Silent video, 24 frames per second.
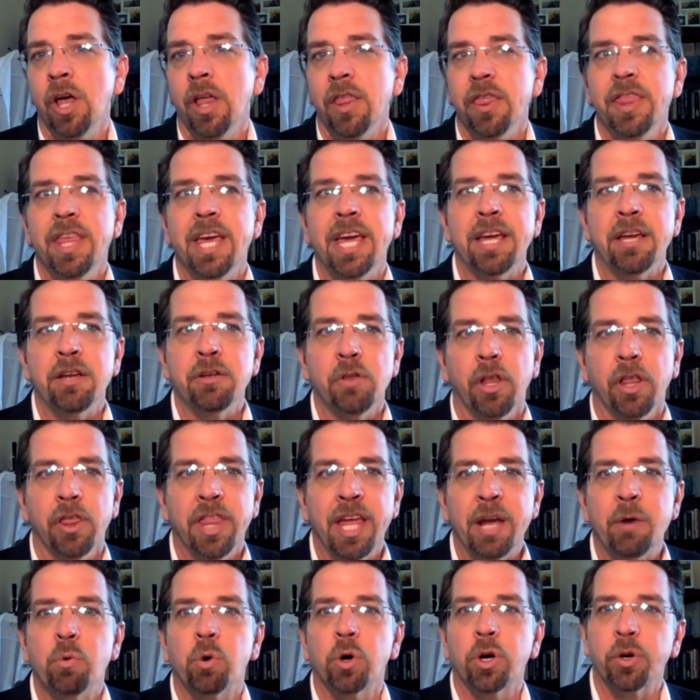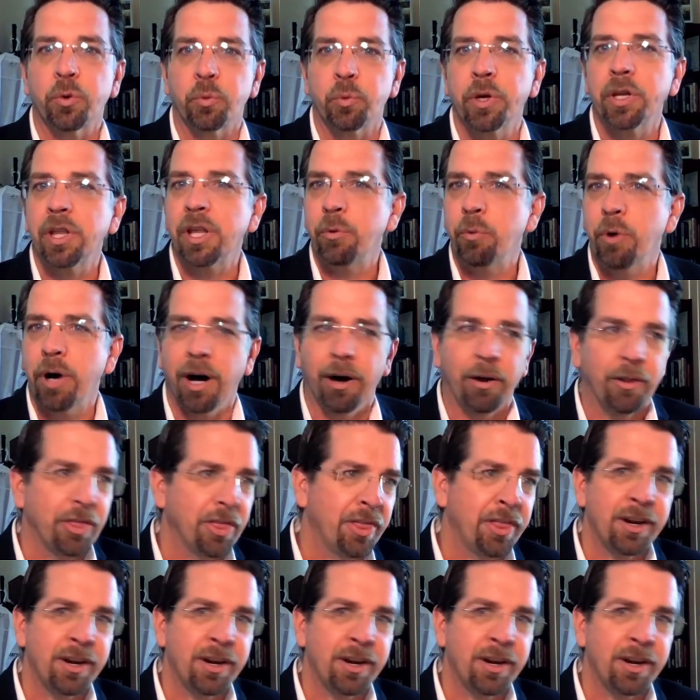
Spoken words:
they work really well.